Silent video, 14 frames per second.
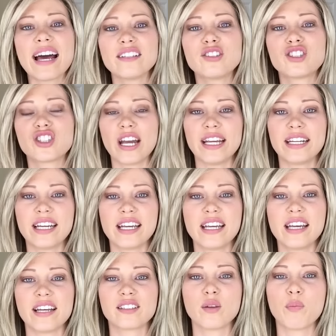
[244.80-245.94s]
as
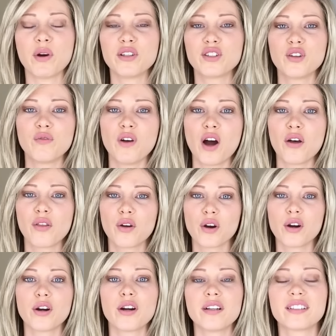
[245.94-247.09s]
shiny as a bunch of
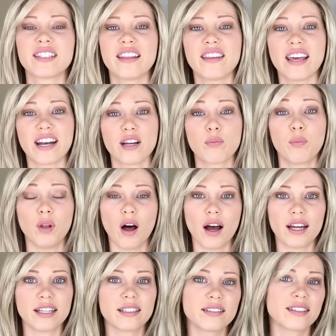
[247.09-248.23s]
other synthetic
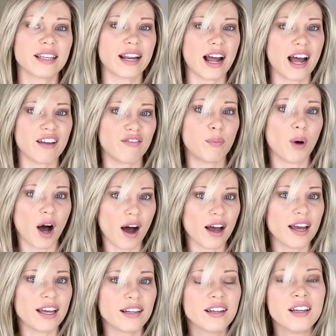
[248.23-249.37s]
blondes that I've
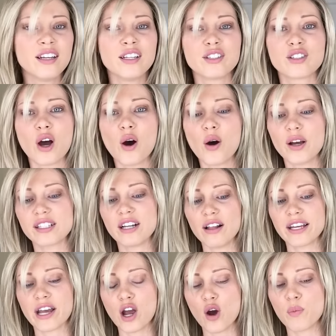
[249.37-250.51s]
bought. So it's not
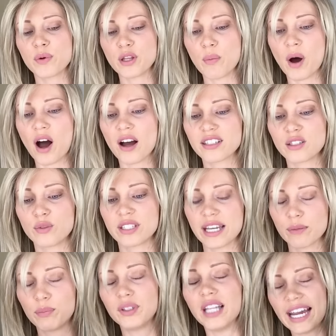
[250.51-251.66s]
like I opened the box and was
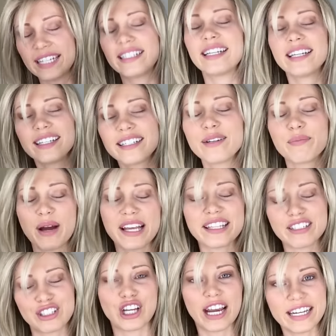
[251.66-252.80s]
like blinded by the
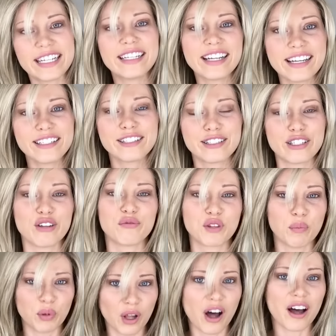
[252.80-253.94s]
shininess of the
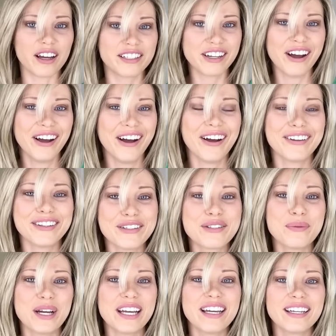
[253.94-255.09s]
blonde on this
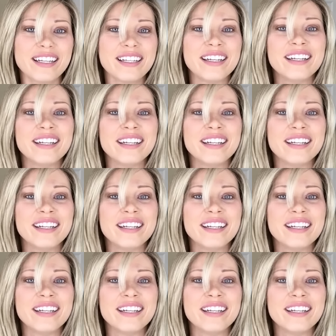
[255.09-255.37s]
wig.